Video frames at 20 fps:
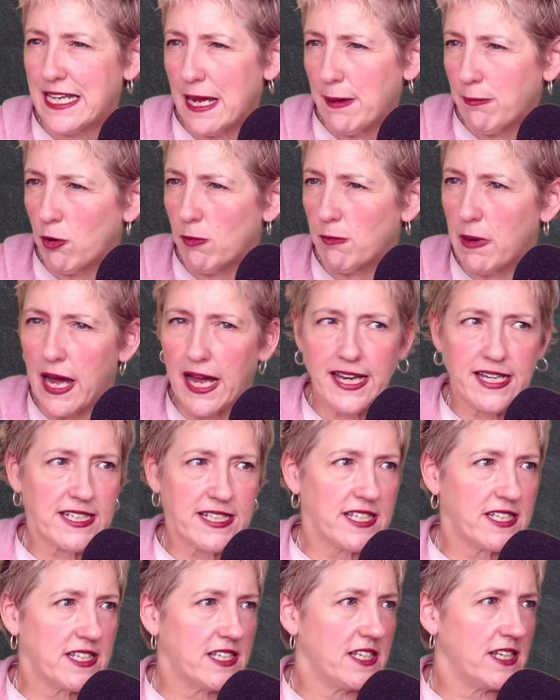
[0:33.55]
double
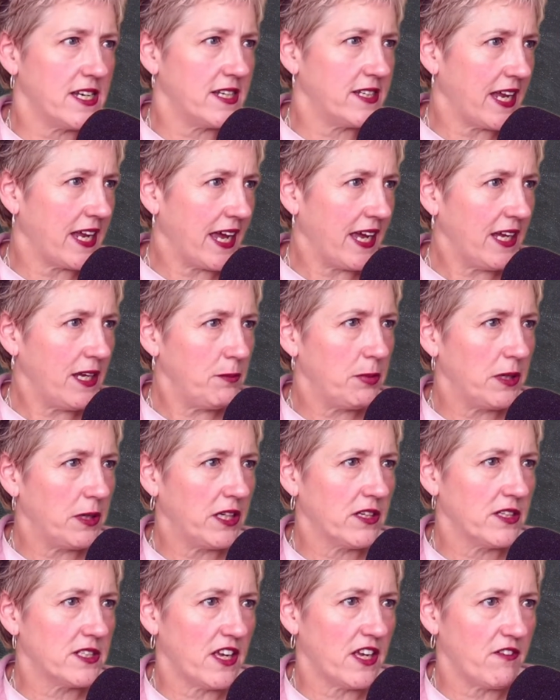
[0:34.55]
mic'd today
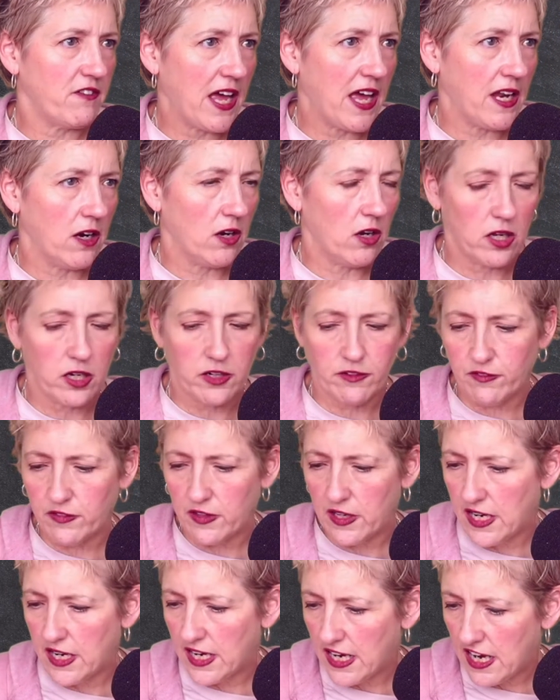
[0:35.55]
because I've had a lot
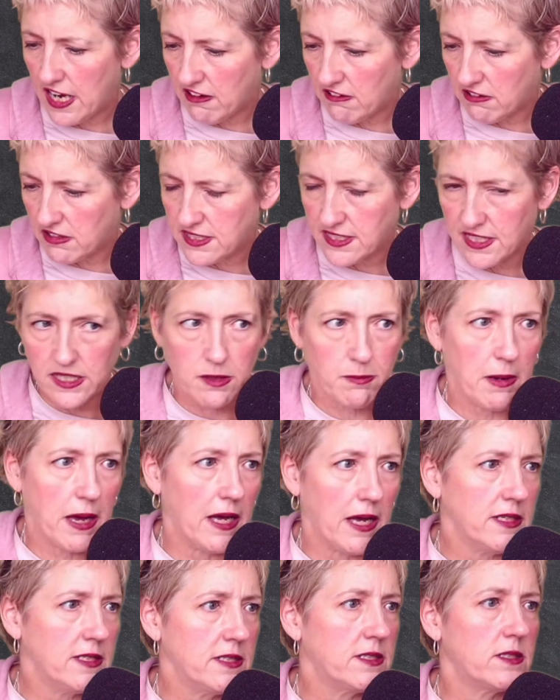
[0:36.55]
of errors in the
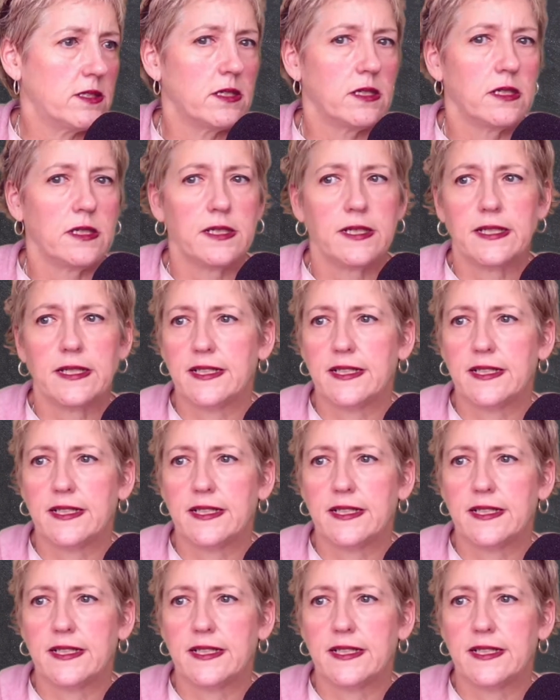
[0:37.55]
past.